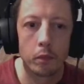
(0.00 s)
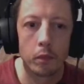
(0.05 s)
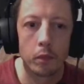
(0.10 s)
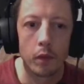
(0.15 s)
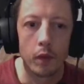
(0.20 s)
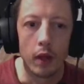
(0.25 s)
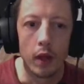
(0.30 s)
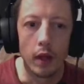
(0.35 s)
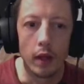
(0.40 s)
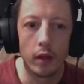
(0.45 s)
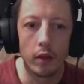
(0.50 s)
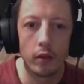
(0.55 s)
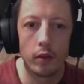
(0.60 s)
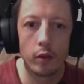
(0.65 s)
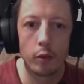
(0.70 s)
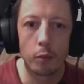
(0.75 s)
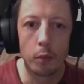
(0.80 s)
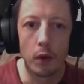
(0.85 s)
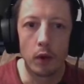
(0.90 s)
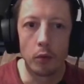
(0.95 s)
And at this
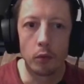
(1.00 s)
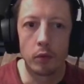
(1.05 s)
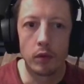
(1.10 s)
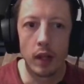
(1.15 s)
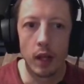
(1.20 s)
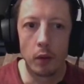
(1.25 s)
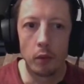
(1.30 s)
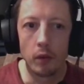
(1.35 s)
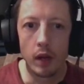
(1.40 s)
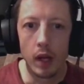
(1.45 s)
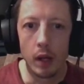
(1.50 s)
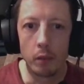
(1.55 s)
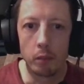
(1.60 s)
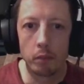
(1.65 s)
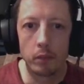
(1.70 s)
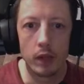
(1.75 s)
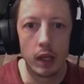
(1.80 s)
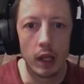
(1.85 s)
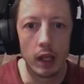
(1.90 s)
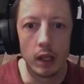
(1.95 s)
point it was like, right,
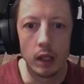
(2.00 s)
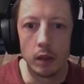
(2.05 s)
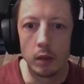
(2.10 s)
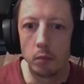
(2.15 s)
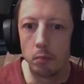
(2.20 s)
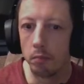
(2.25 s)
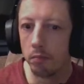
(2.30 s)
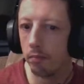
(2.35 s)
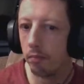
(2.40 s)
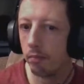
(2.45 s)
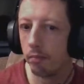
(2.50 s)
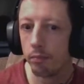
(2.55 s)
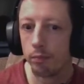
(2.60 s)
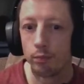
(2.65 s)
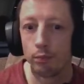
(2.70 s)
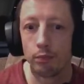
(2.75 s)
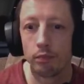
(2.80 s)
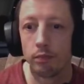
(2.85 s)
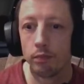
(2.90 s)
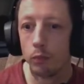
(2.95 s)

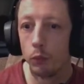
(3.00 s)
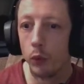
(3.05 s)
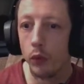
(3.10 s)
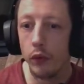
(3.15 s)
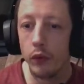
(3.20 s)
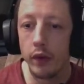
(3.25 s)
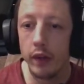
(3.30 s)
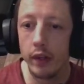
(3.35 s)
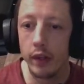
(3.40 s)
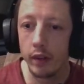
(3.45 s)
we're